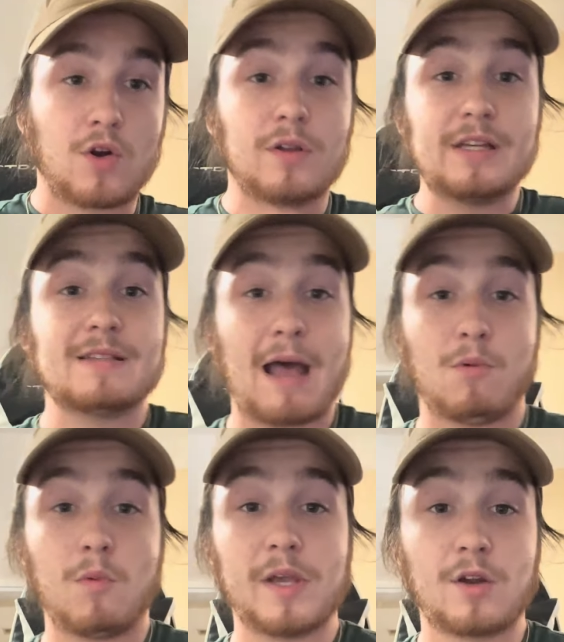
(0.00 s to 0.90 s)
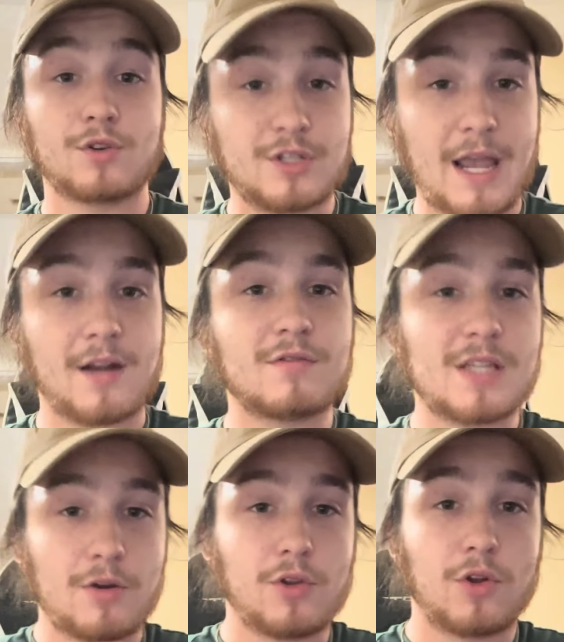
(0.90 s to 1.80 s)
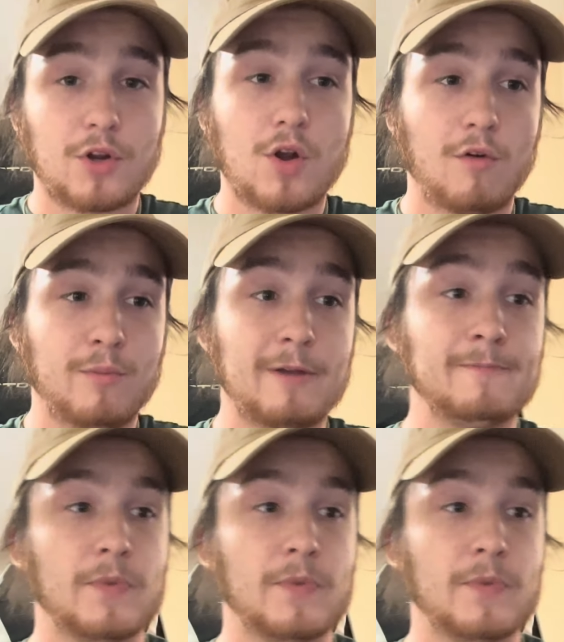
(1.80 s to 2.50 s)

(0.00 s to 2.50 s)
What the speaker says: or at least that's what we understand of cellular engulfment.